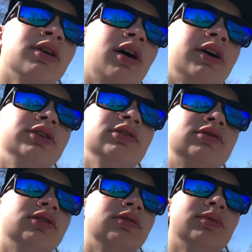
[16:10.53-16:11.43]
on
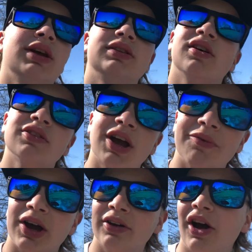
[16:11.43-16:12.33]
YouTube that don't come
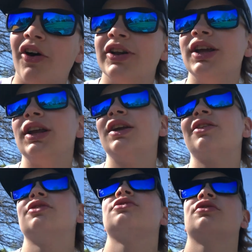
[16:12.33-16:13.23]
out on any
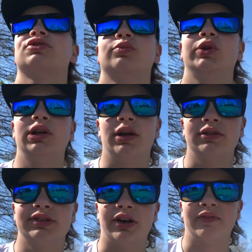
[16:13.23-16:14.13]
other social media.
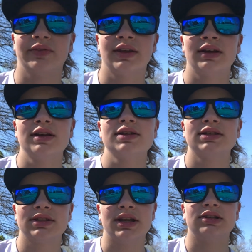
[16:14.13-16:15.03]
So
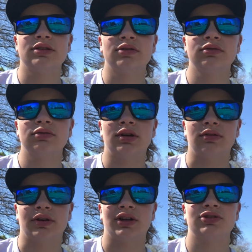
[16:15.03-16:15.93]
stay tuned and
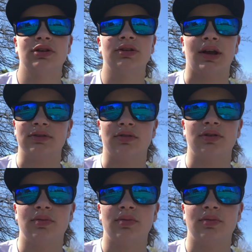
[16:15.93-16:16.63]
we'll catch you on the next one.